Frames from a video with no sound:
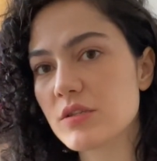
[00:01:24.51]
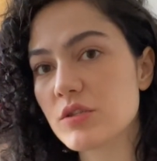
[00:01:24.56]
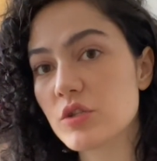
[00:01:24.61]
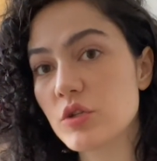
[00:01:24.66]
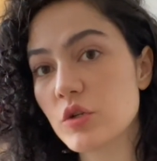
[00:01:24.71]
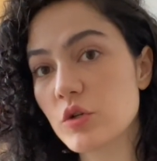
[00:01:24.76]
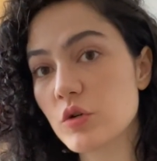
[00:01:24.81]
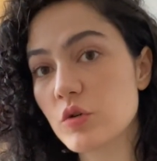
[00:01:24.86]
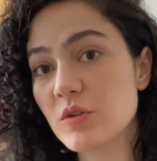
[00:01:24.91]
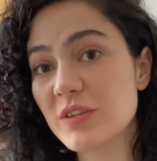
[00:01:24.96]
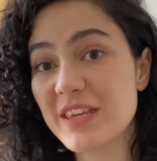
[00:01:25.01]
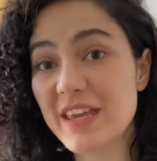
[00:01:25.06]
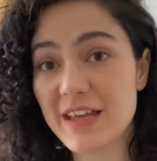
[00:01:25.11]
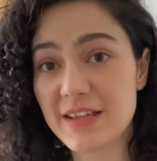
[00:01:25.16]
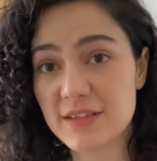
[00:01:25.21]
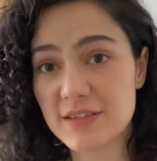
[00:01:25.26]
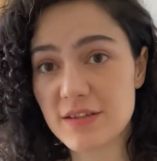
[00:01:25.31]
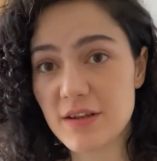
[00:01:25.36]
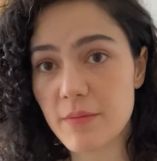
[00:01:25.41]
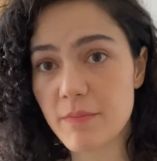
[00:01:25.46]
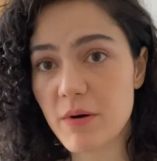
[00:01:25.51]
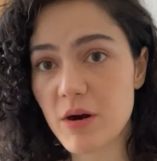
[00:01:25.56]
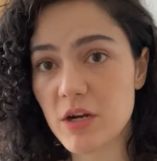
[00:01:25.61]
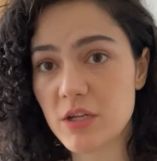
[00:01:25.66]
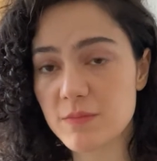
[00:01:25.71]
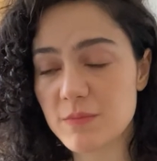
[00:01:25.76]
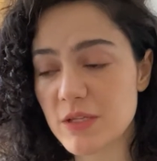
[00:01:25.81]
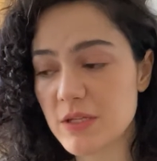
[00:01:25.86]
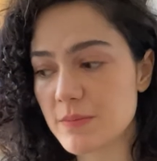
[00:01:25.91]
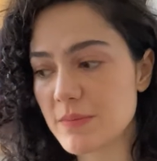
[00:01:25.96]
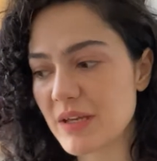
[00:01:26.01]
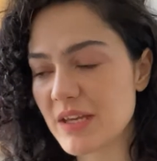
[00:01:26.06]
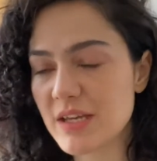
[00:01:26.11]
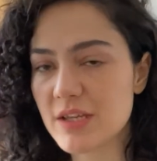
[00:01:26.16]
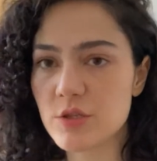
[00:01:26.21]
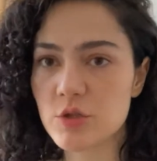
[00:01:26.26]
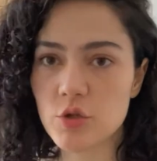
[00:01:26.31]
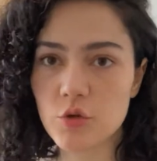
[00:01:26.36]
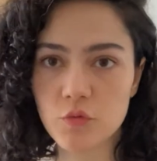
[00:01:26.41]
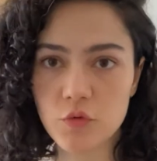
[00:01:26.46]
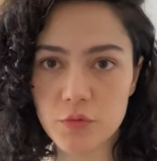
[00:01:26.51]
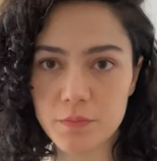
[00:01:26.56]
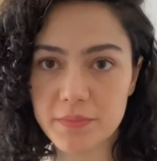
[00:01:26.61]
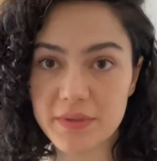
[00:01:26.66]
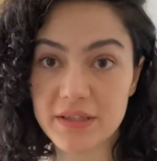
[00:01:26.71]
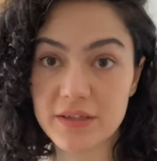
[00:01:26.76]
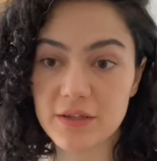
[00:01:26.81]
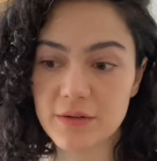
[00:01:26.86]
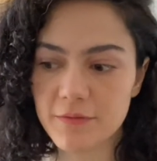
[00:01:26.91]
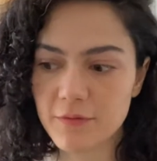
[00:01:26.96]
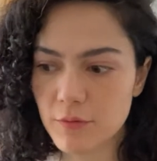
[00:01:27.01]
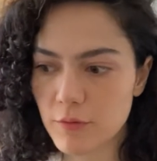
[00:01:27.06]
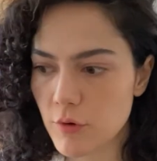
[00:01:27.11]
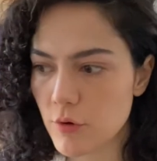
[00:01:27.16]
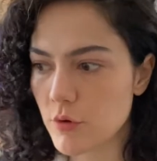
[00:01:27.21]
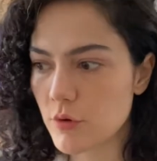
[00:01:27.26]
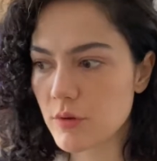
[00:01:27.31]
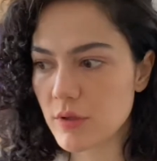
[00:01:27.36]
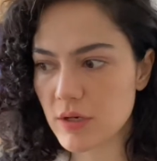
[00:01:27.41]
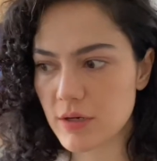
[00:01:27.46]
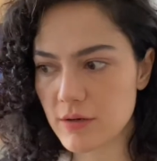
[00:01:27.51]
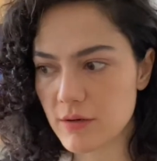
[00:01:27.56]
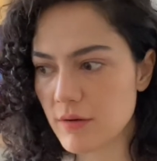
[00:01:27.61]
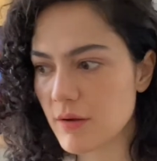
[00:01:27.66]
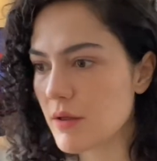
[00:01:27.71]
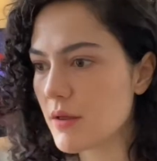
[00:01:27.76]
to get the apartment because you will be the earlier